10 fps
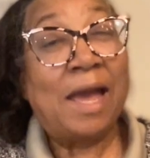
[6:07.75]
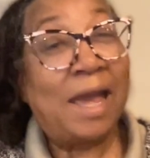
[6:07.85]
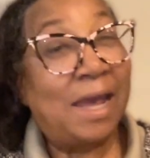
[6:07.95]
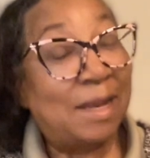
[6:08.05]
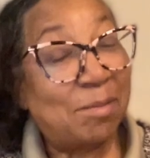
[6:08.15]

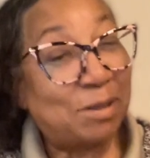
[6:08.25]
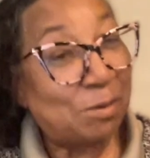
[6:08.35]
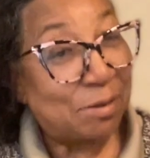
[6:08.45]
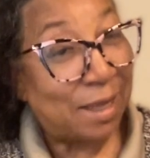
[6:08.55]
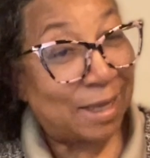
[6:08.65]
And I'm
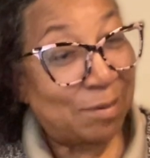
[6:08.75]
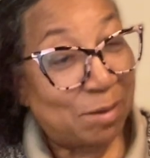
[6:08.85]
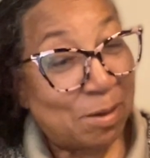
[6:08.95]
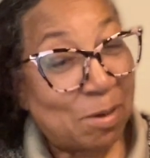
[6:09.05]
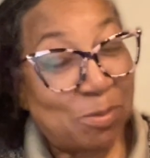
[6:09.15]
so glad to
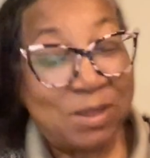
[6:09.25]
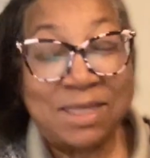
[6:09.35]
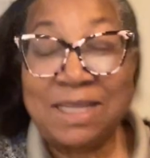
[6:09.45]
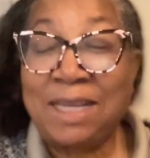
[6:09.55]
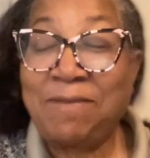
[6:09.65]
be home
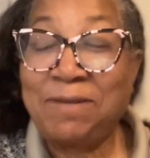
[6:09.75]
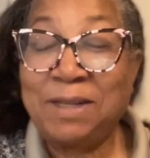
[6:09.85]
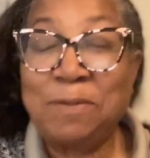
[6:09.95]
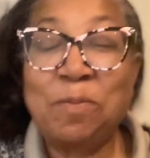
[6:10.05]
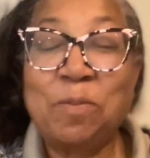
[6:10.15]
this evening.